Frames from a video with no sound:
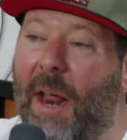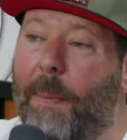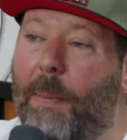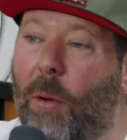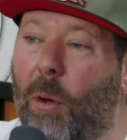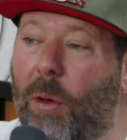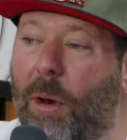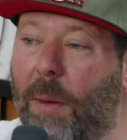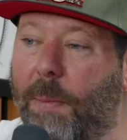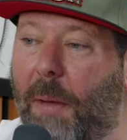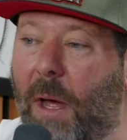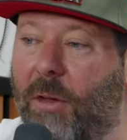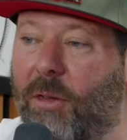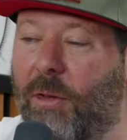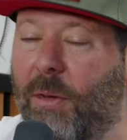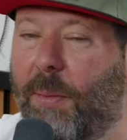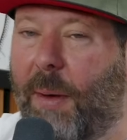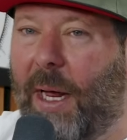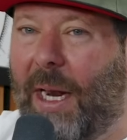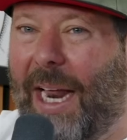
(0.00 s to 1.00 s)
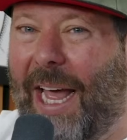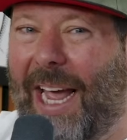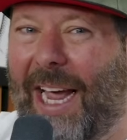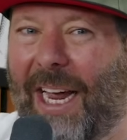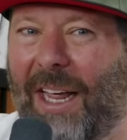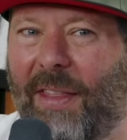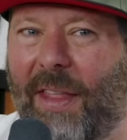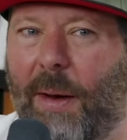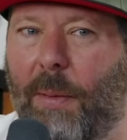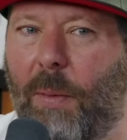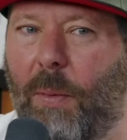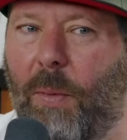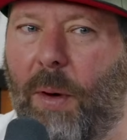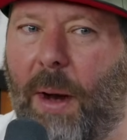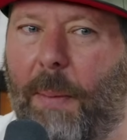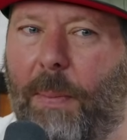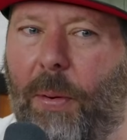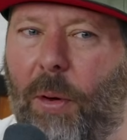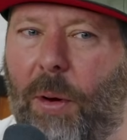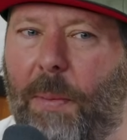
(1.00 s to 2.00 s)
pulled a muscle in my leg. And then when I
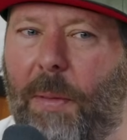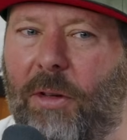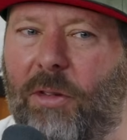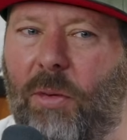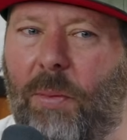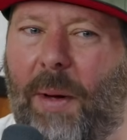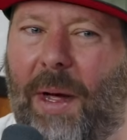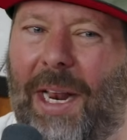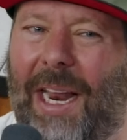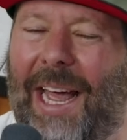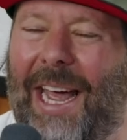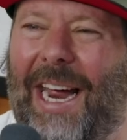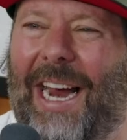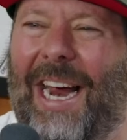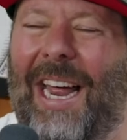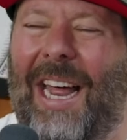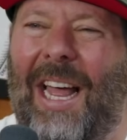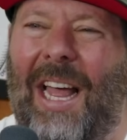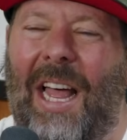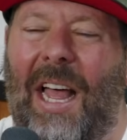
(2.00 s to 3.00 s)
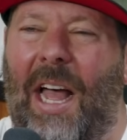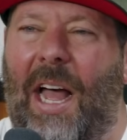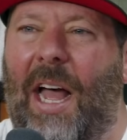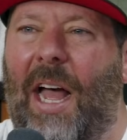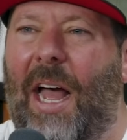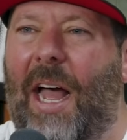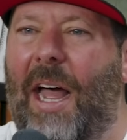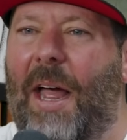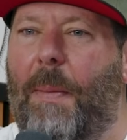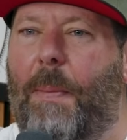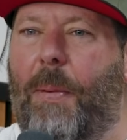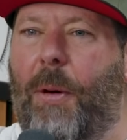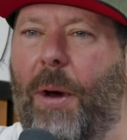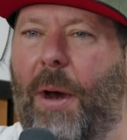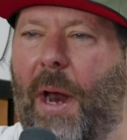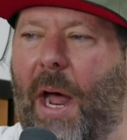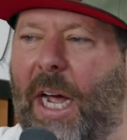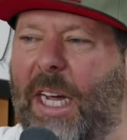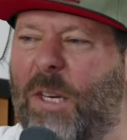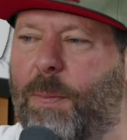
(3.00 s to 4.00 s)
pulled a muscle in my leg, I put
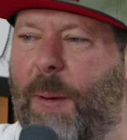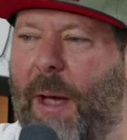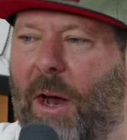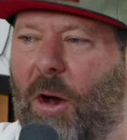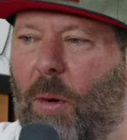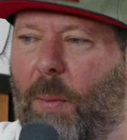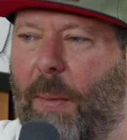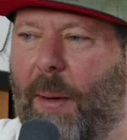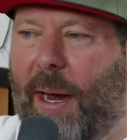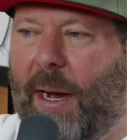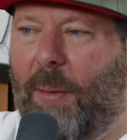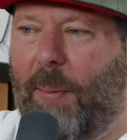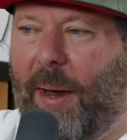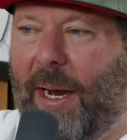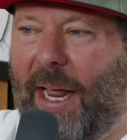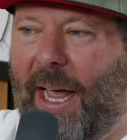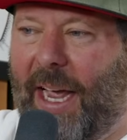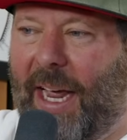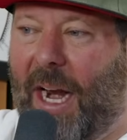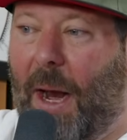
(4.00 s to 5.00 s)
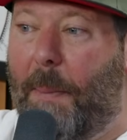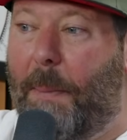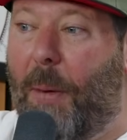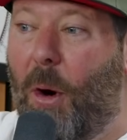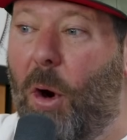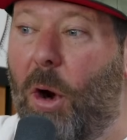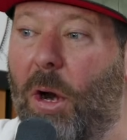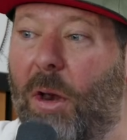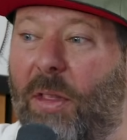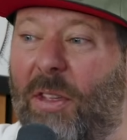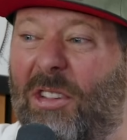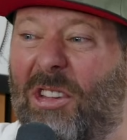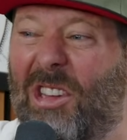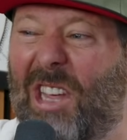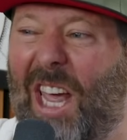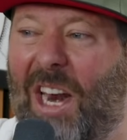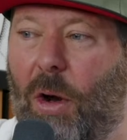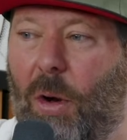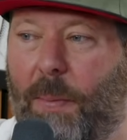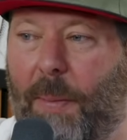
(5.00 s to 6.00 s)
an ice pack on the back of my leg, and I burned the
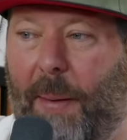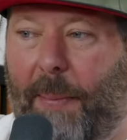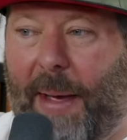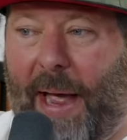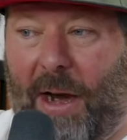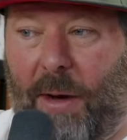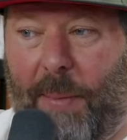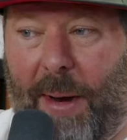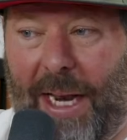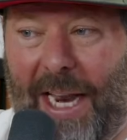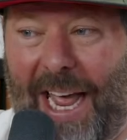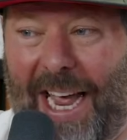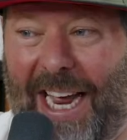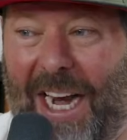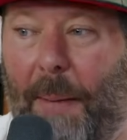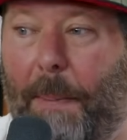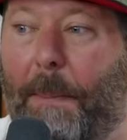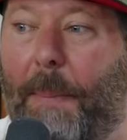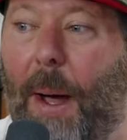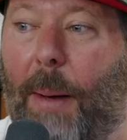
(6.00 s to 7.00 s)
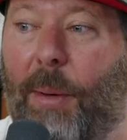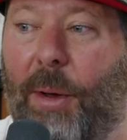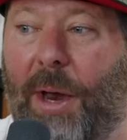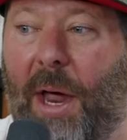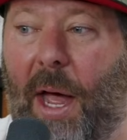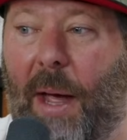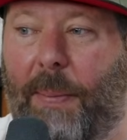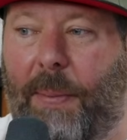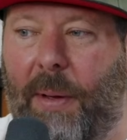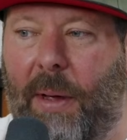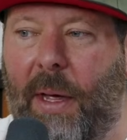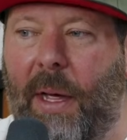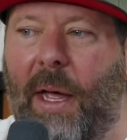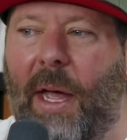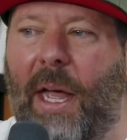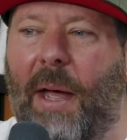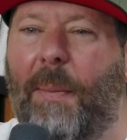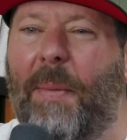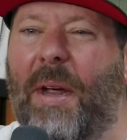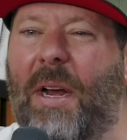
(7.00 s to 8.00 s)
skin on my back of my leg, and it bubbled up.
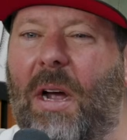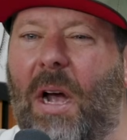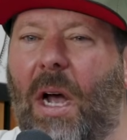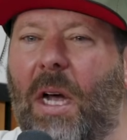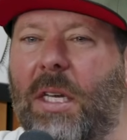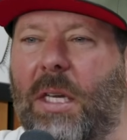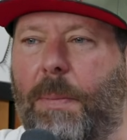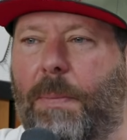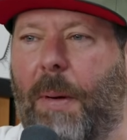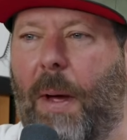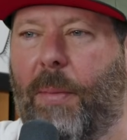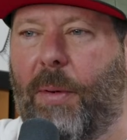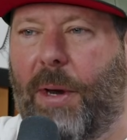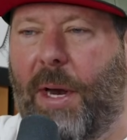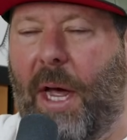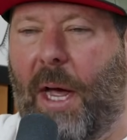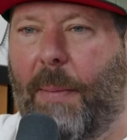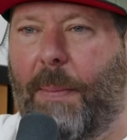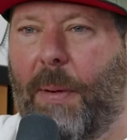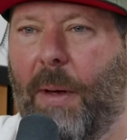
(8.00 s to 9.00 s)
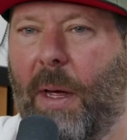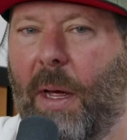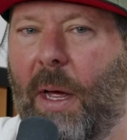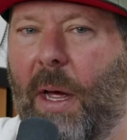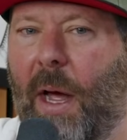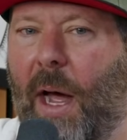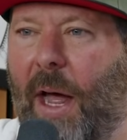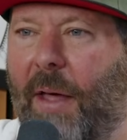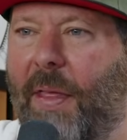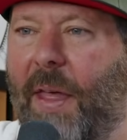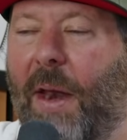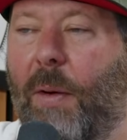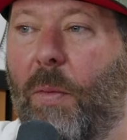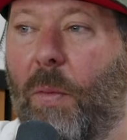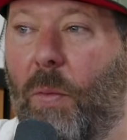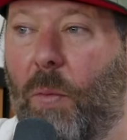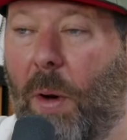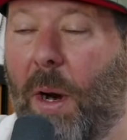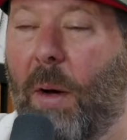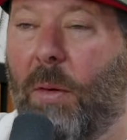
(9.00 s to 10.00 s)
And because it bubbled up,
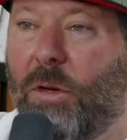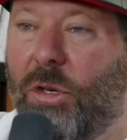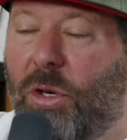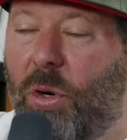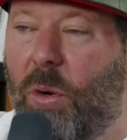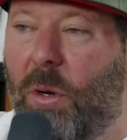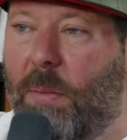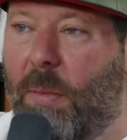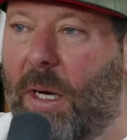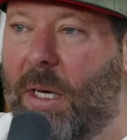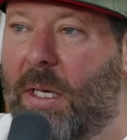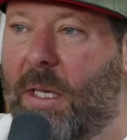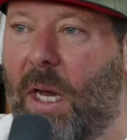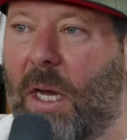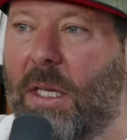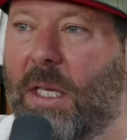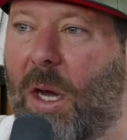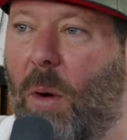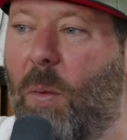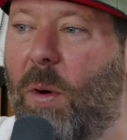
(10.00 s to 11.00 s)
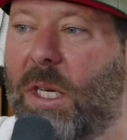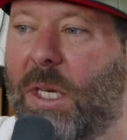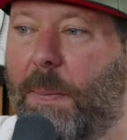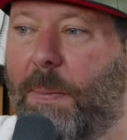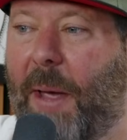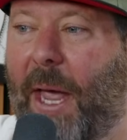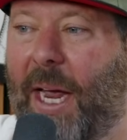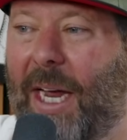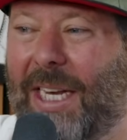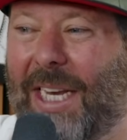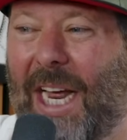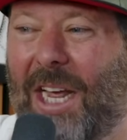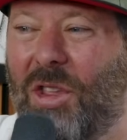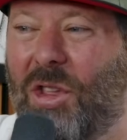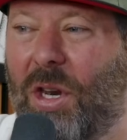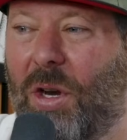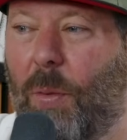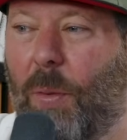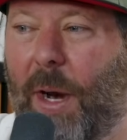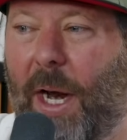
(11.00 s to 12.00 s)
when I was doing my stunts, I wasn't paying
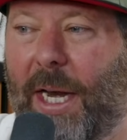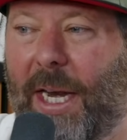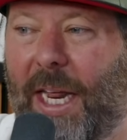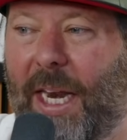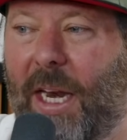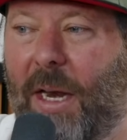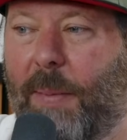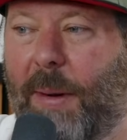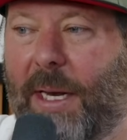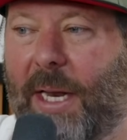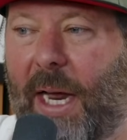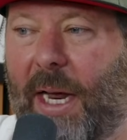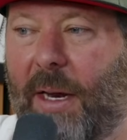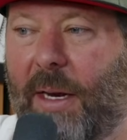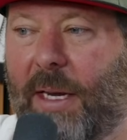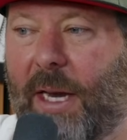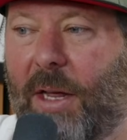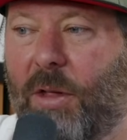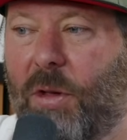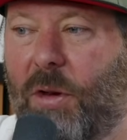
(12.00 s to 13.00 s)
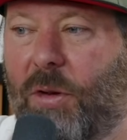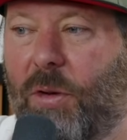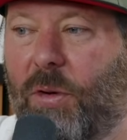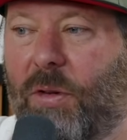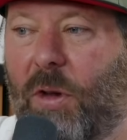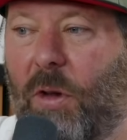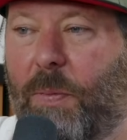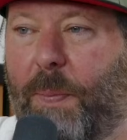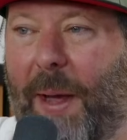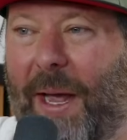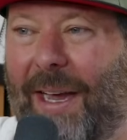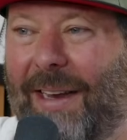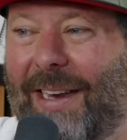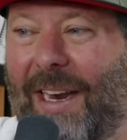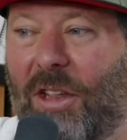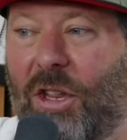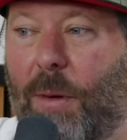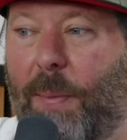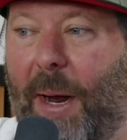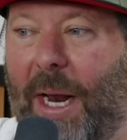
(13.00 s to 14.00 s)
attention to what I needed to be paying attention to because I was paying
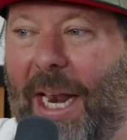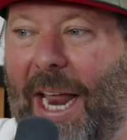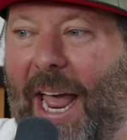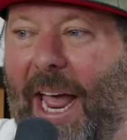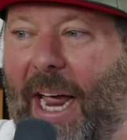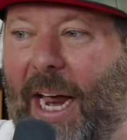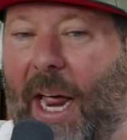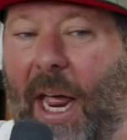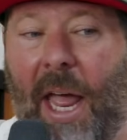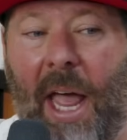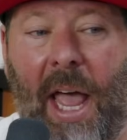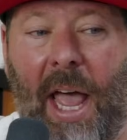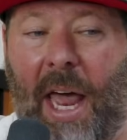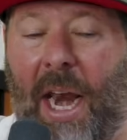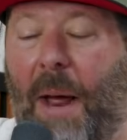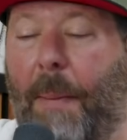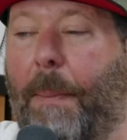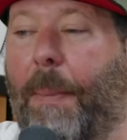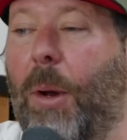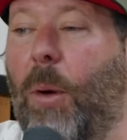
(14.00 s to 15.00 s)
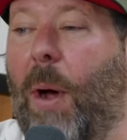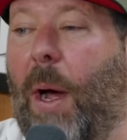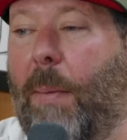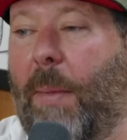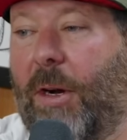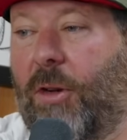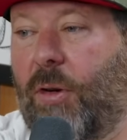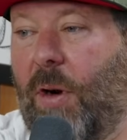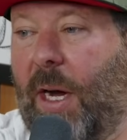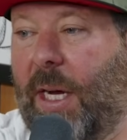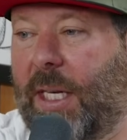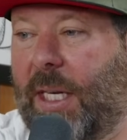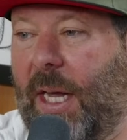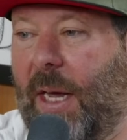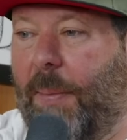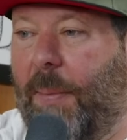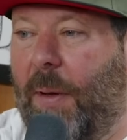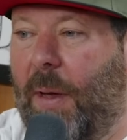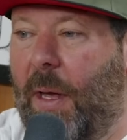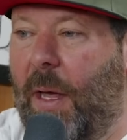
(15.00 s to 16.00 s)
attention to my leg, and I blew out my
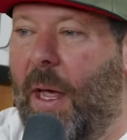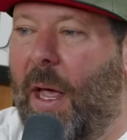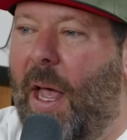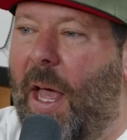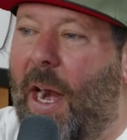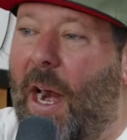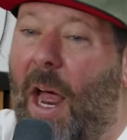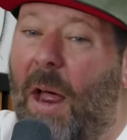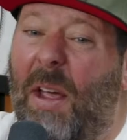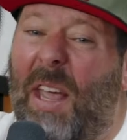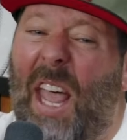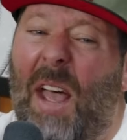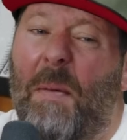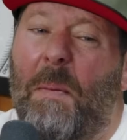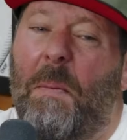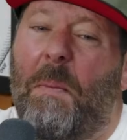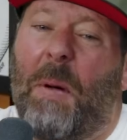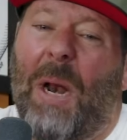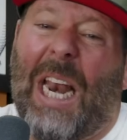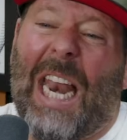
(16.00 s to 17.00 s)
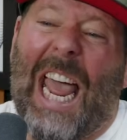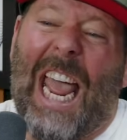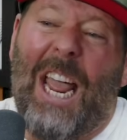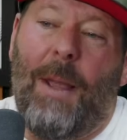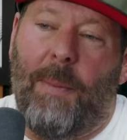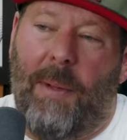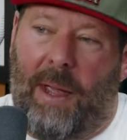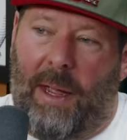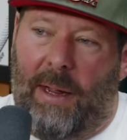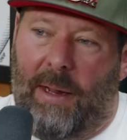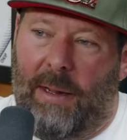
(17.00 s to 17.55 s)
tricep. And I kept blaming